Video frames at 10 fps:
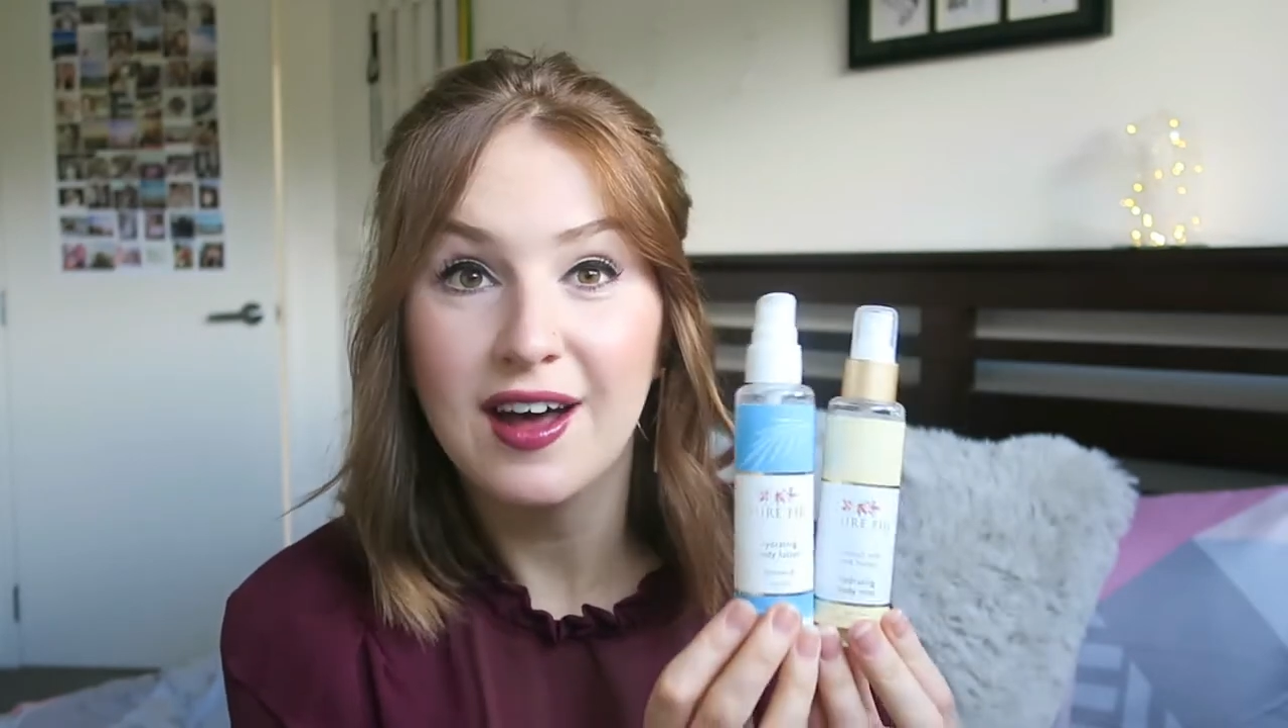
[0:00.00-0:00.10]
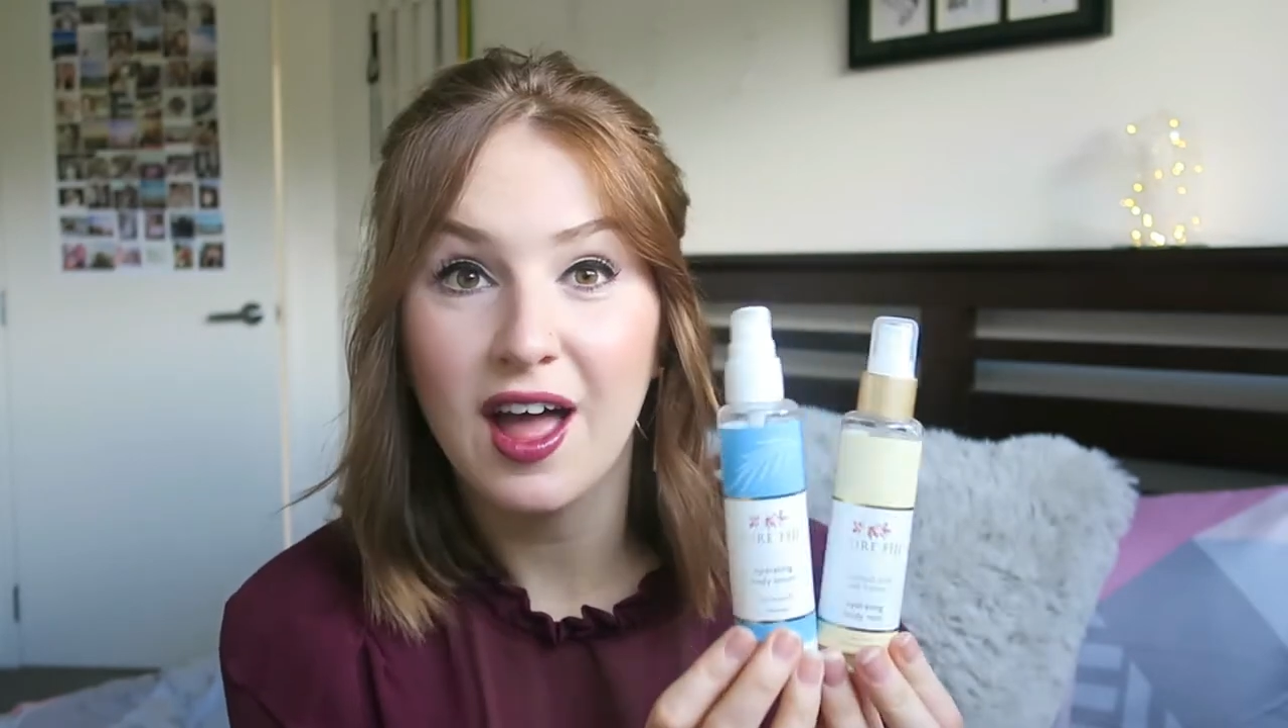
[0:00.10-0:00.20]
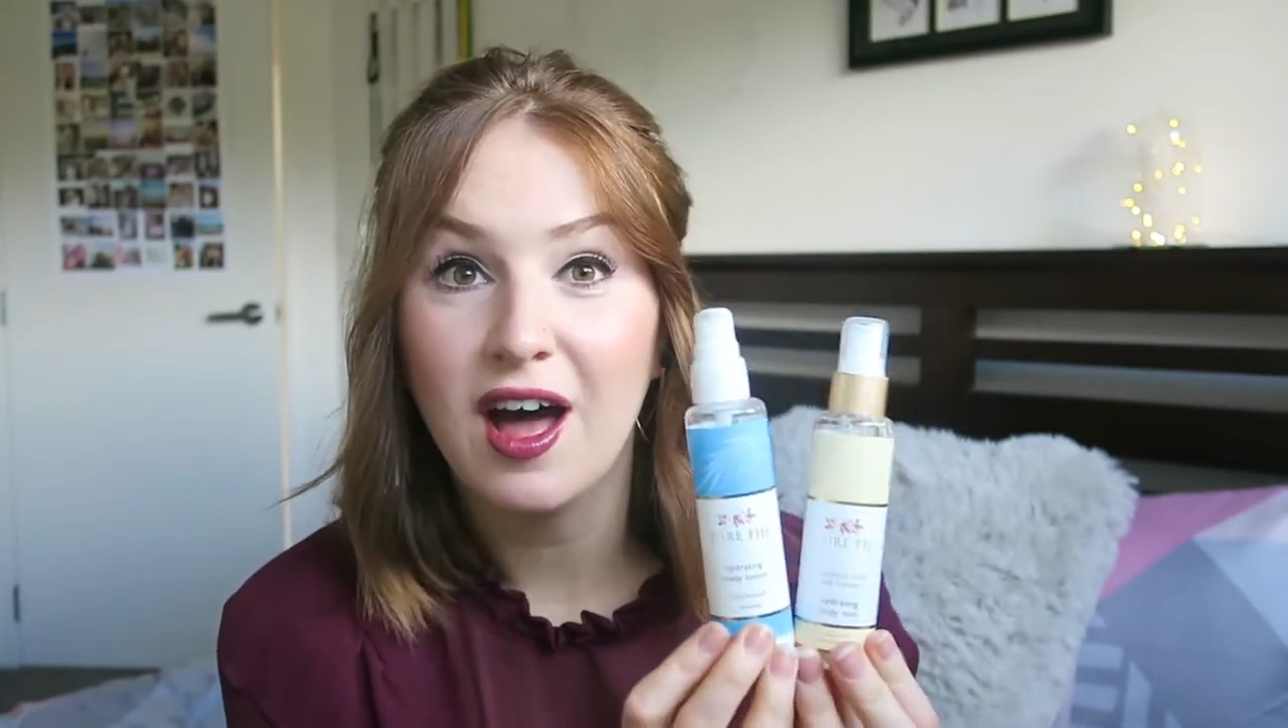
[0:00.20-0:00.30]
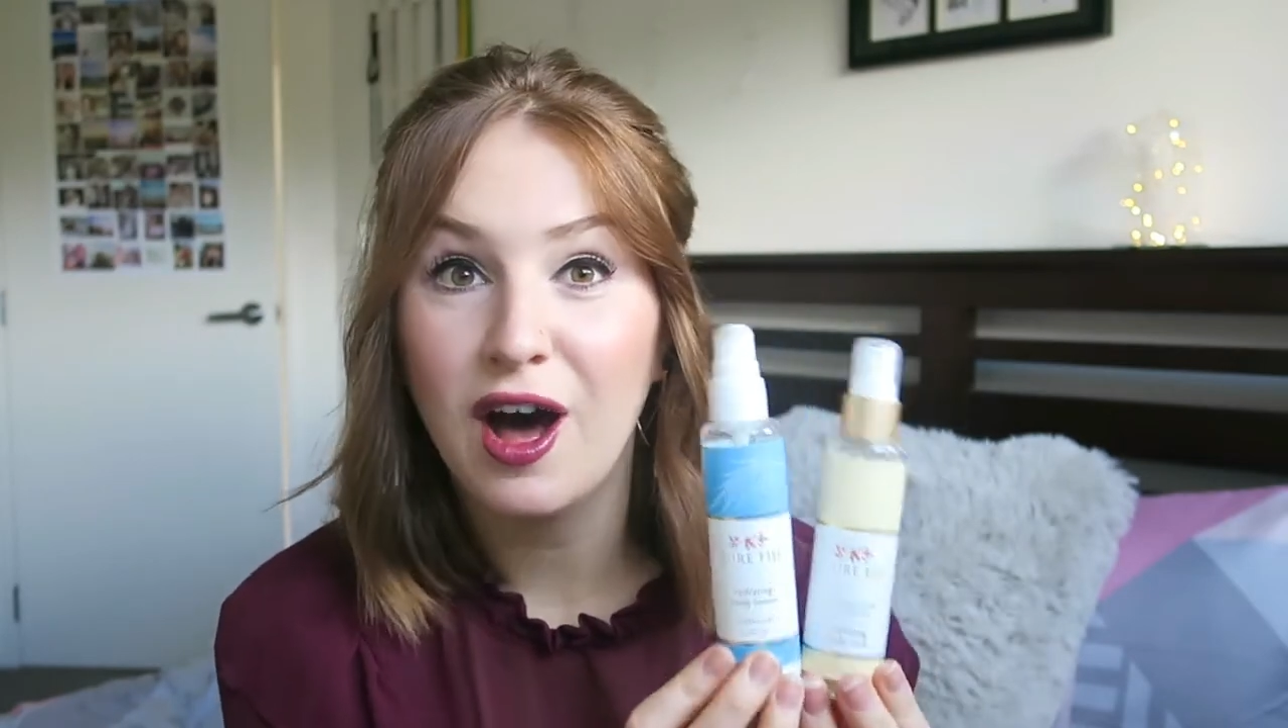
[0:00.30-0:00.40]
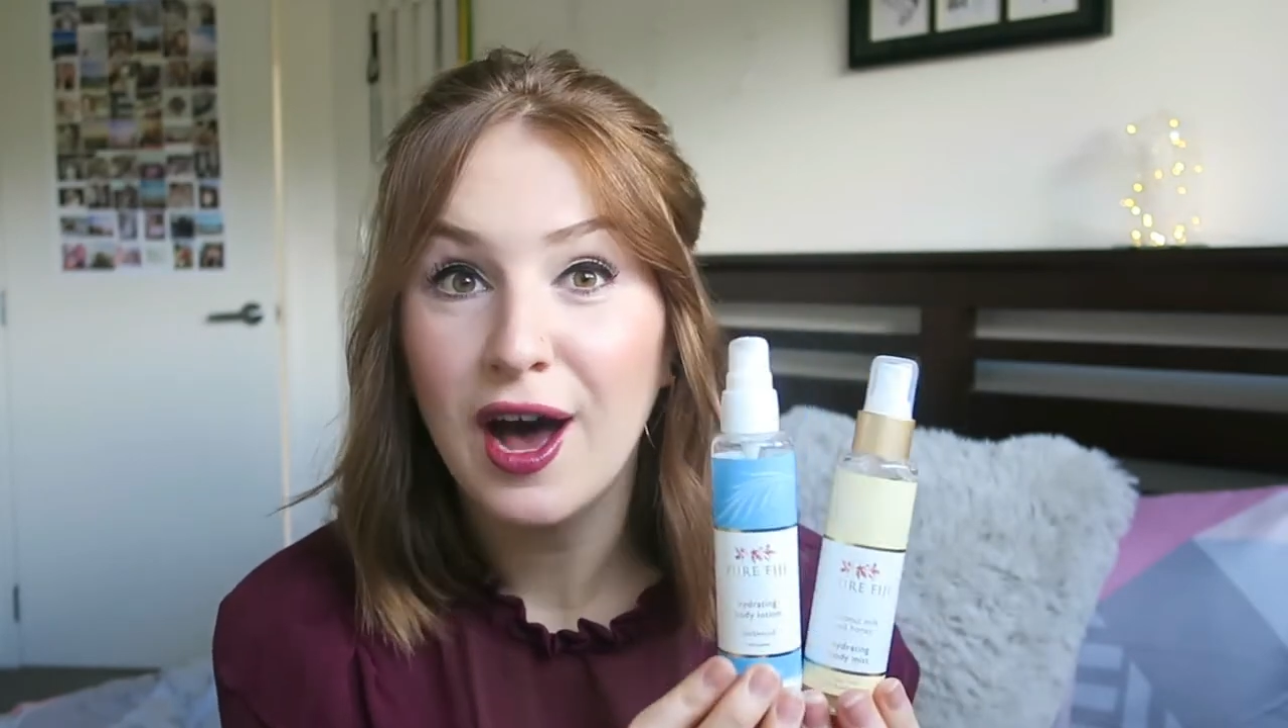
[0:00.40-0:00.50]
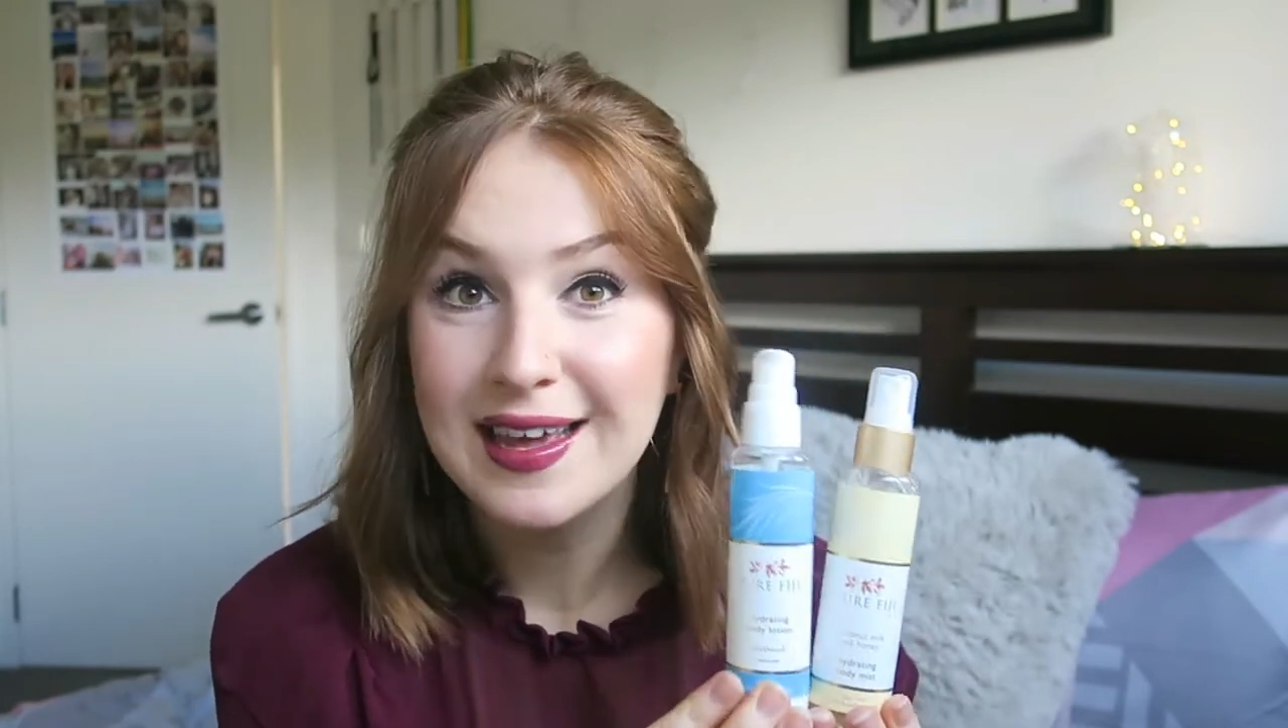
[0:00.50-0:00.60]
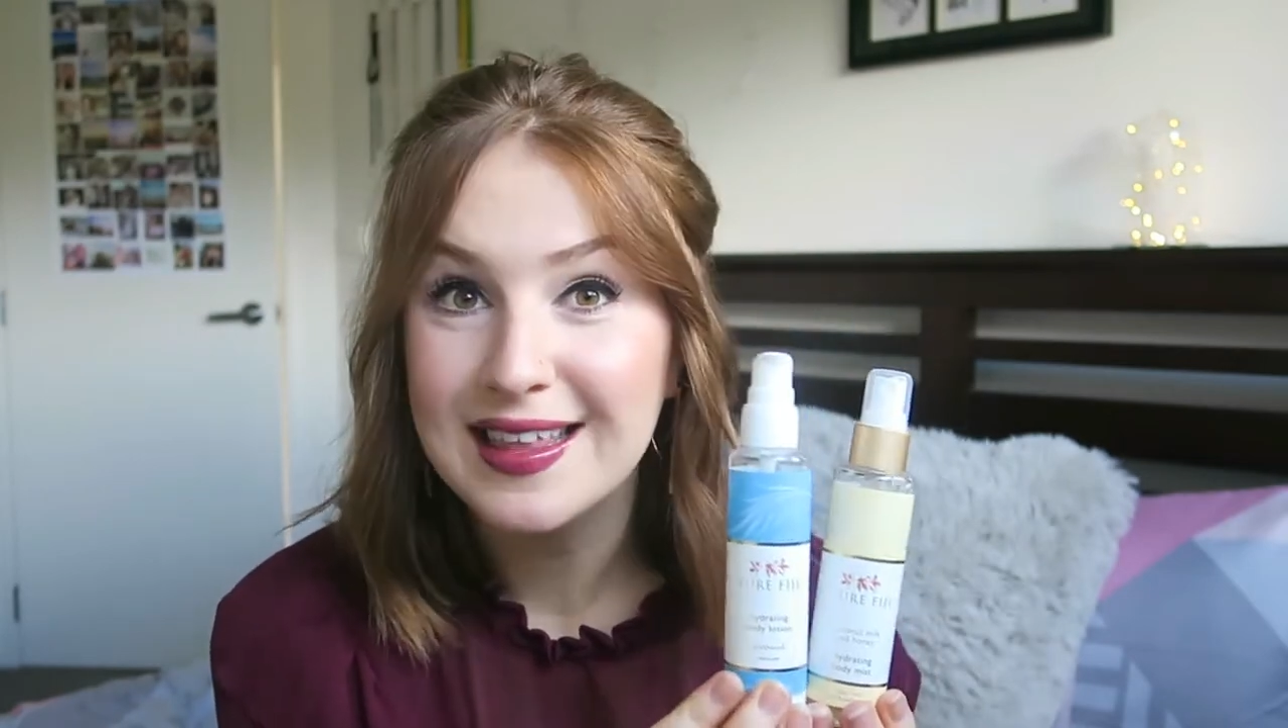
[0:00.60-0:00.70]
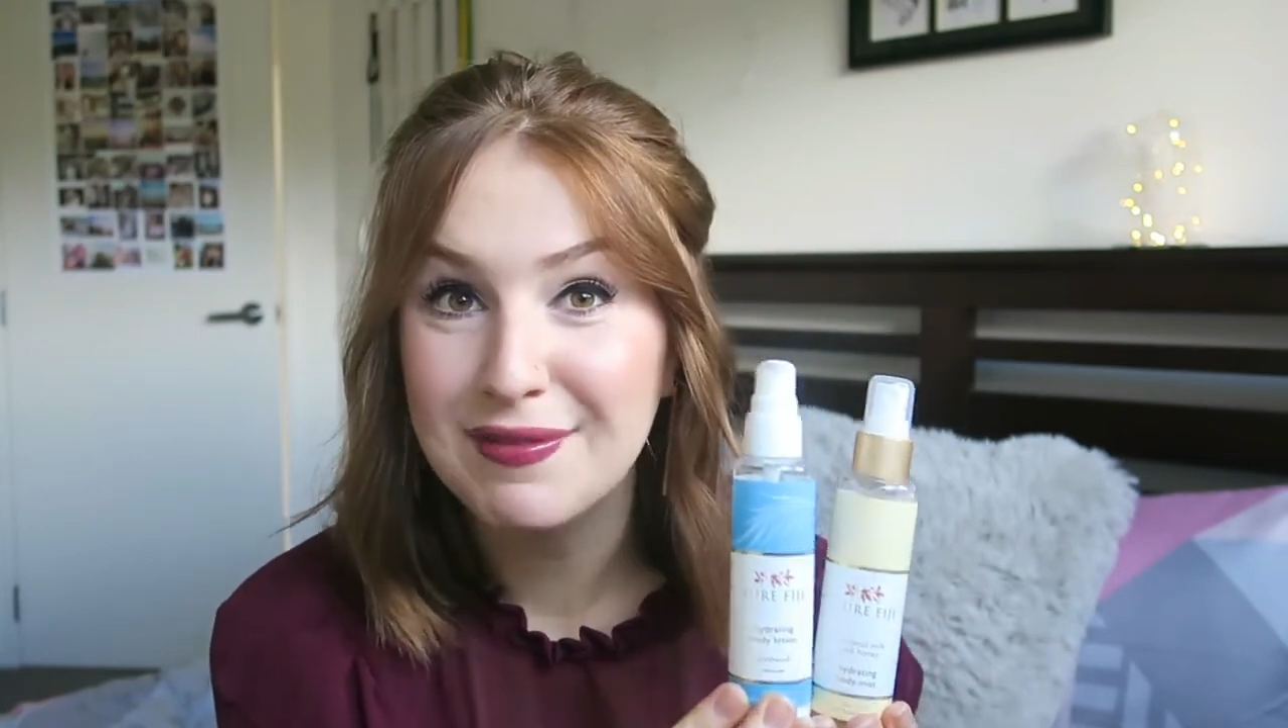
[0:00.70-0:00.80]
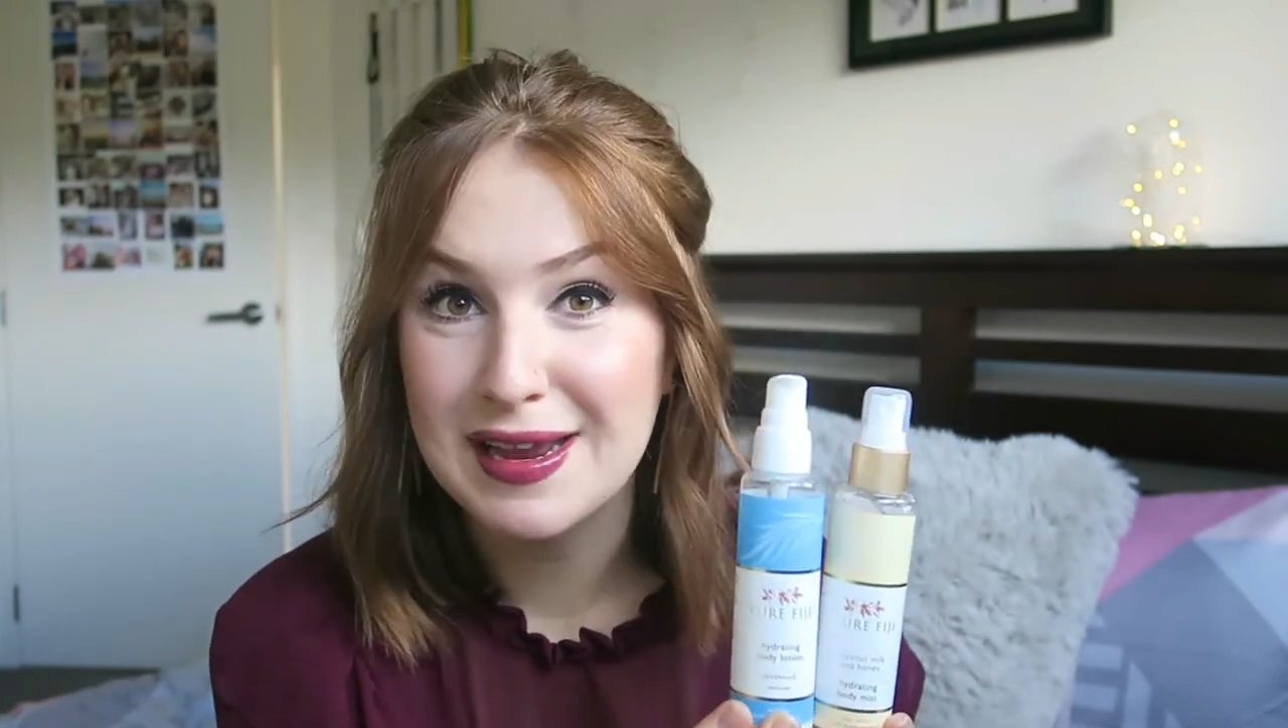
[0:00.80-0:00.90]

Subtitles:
I highly